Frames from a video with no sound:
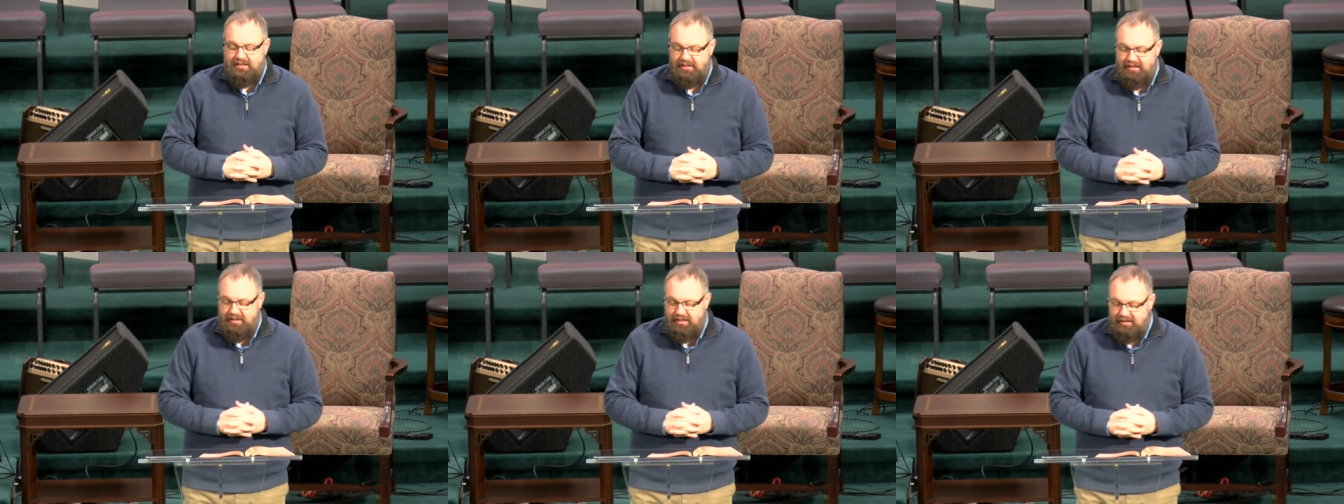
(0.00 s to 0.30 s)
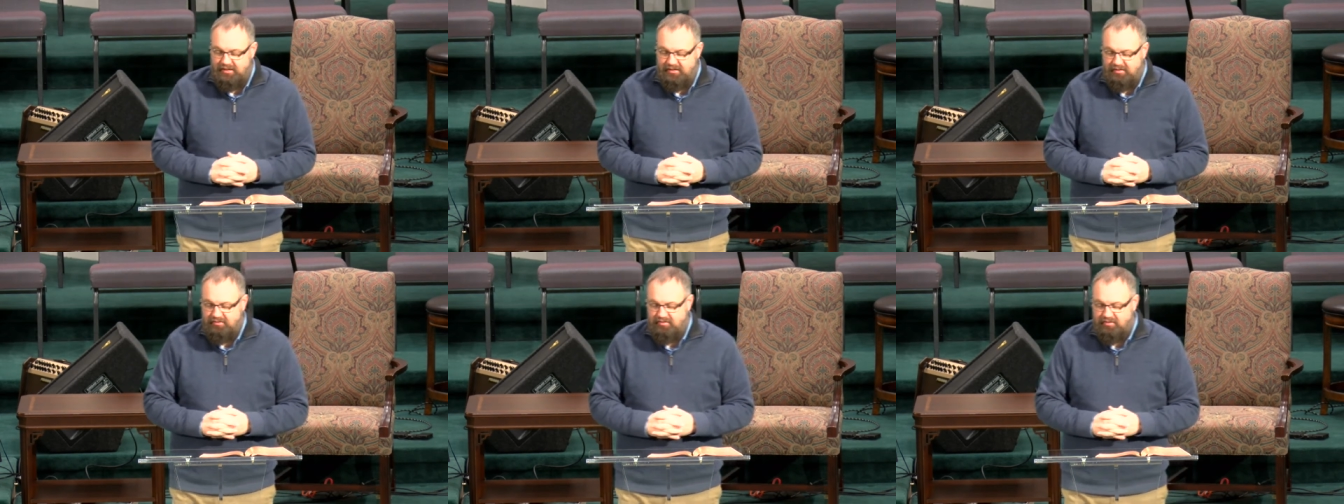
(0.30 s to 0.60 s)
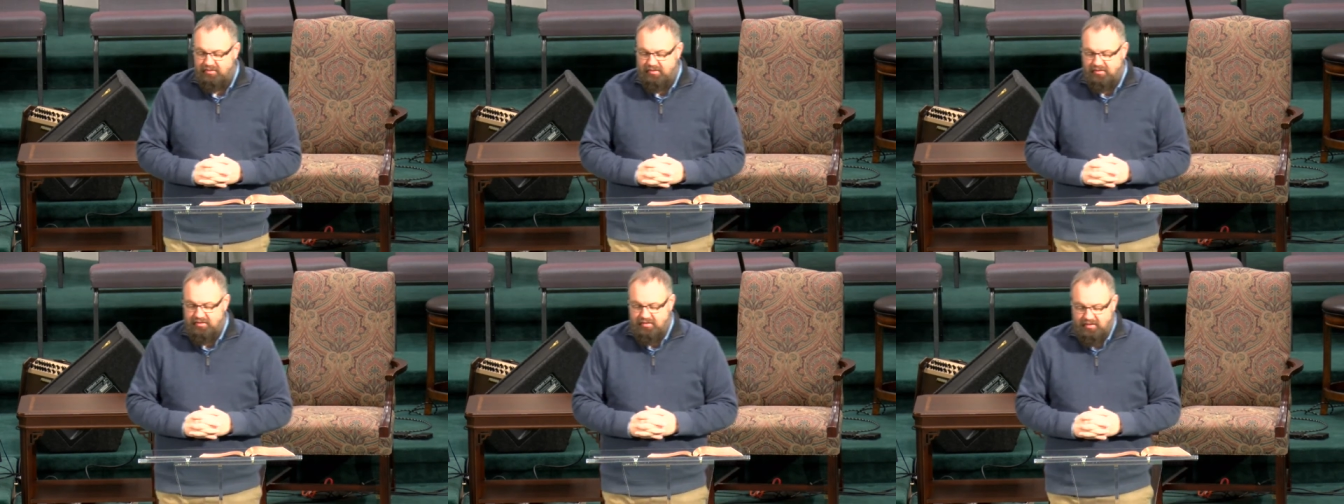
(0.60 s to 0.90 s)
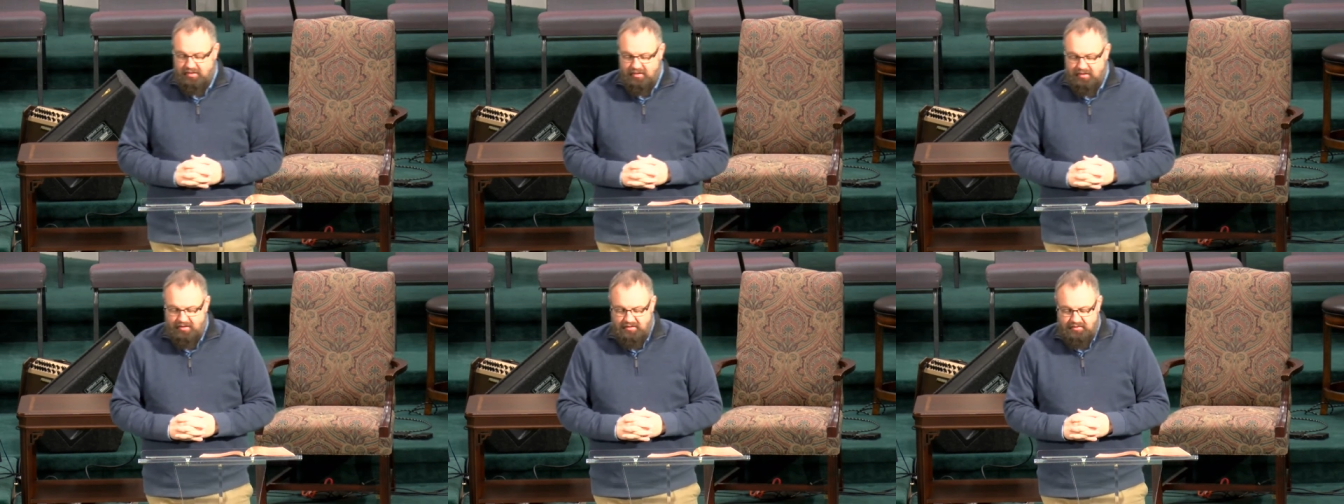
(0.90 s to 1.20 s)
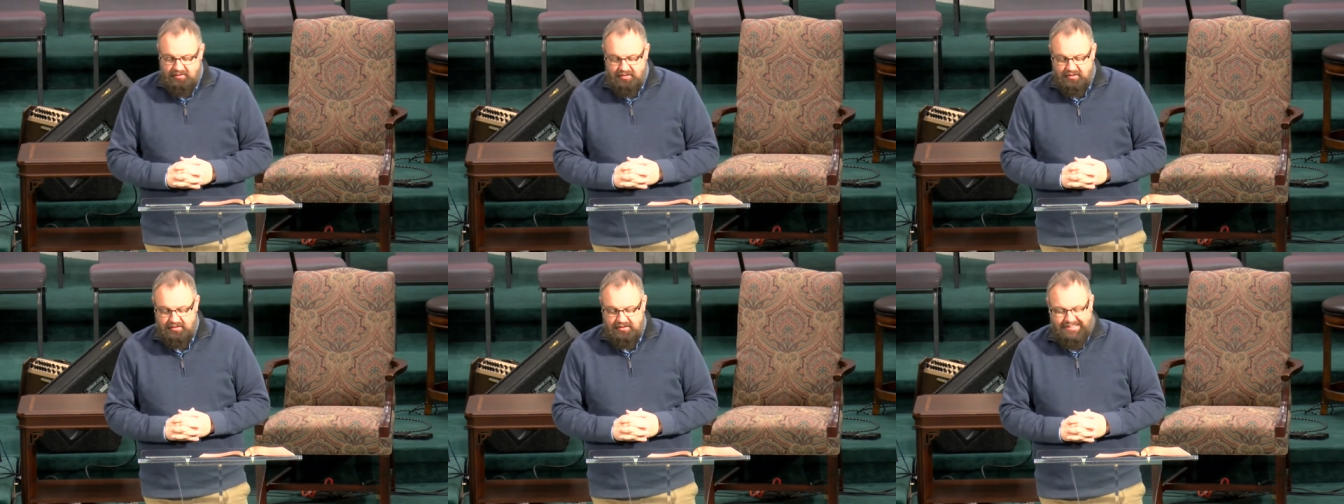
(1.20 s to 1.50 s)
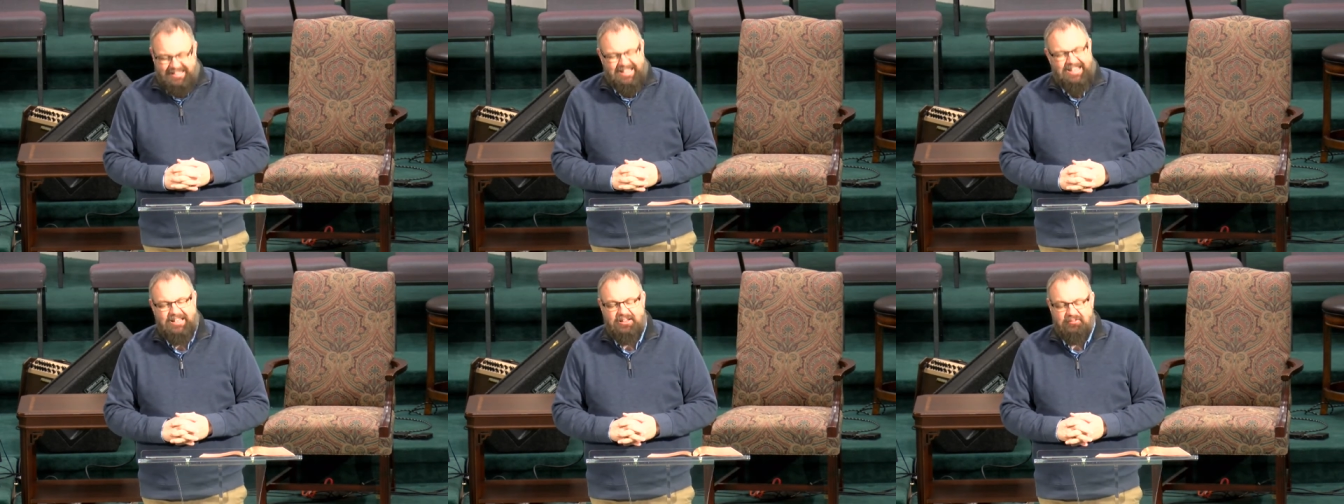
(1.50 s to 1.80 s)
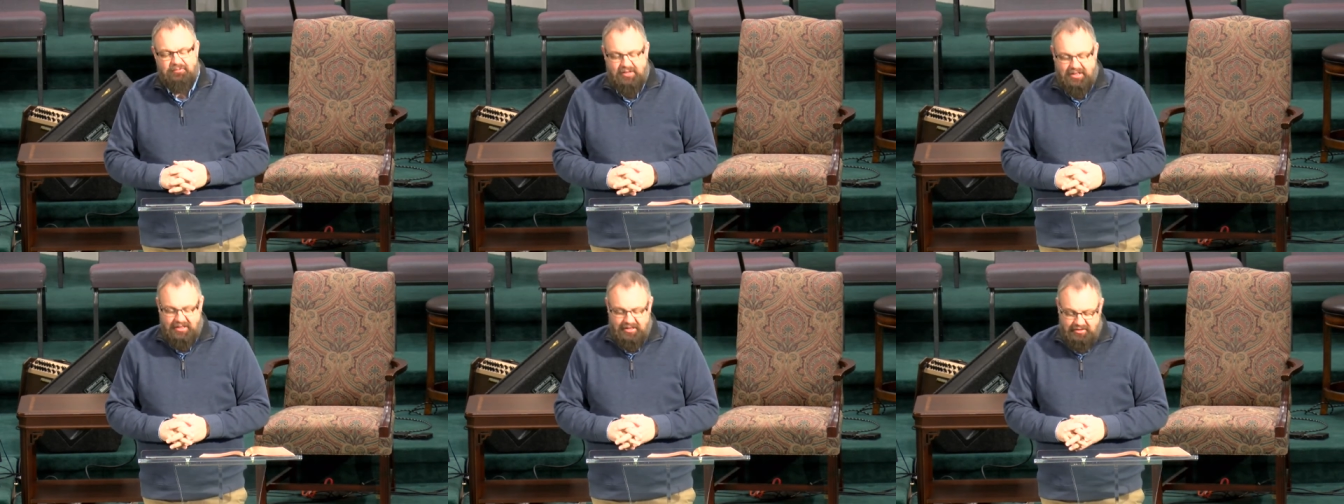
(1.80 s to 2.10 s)
is uh, the King
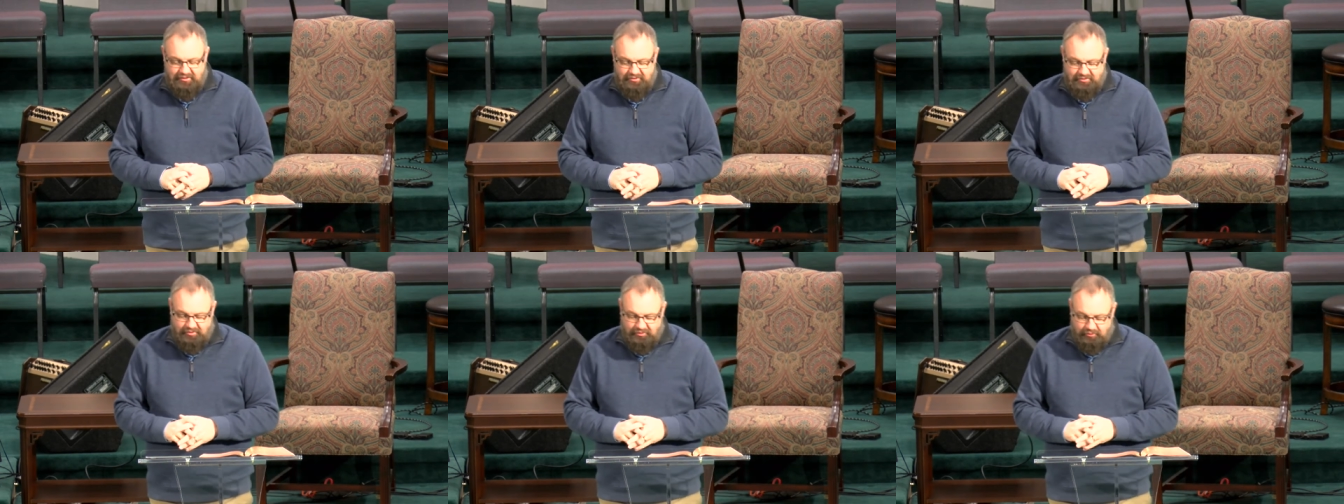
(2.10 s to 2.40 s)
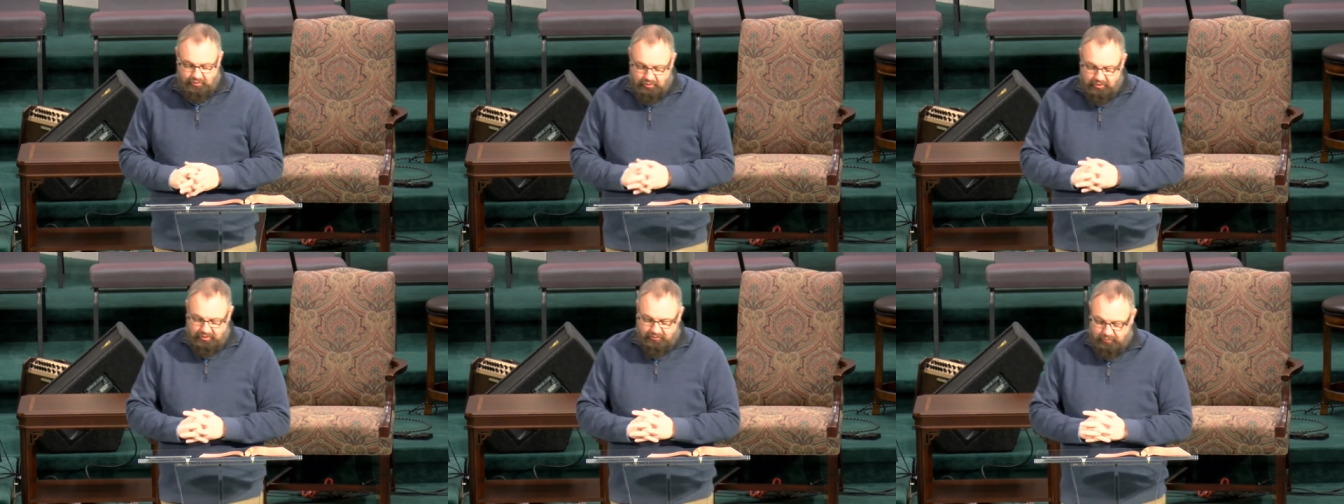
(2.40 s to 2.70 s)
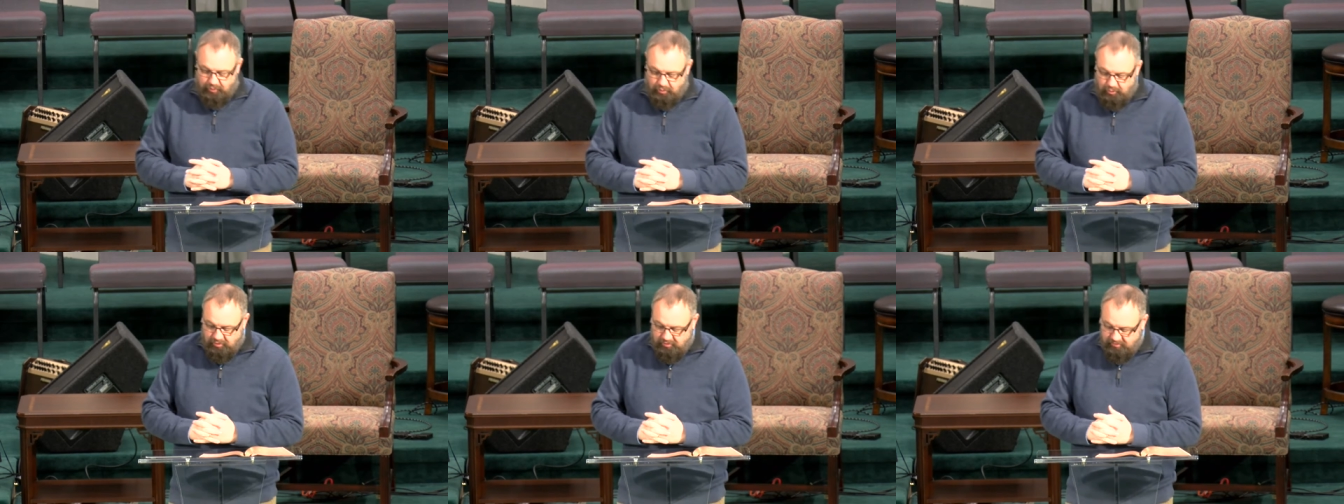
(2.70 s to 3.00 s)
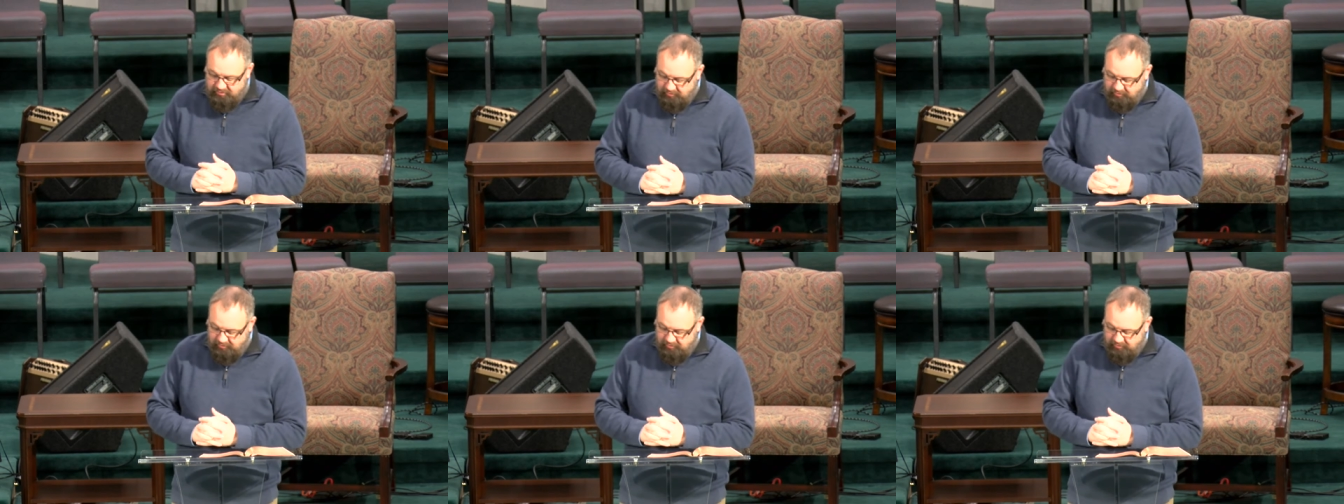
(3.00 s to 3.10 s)
of Kings and Lord of Lords